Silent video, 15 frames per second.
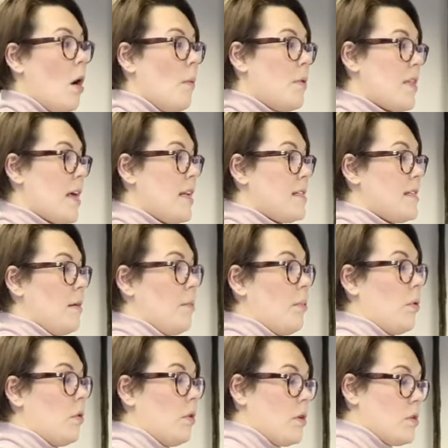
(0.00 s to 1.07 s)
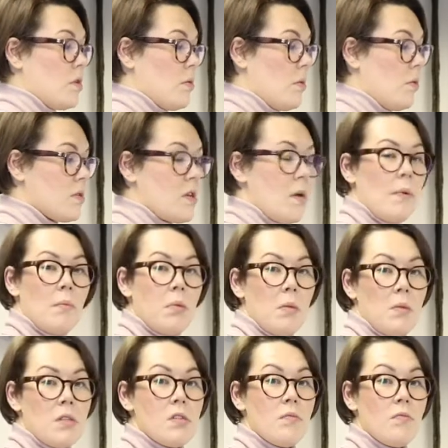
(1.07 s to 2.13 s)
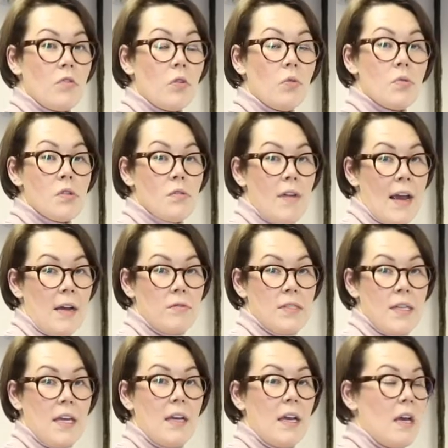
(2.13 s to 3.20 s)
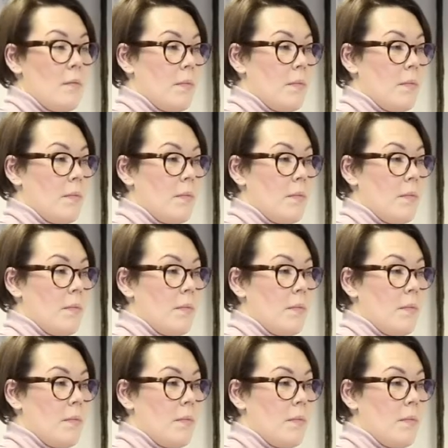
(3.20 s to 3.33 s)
but then it's important to also implement some rules around it,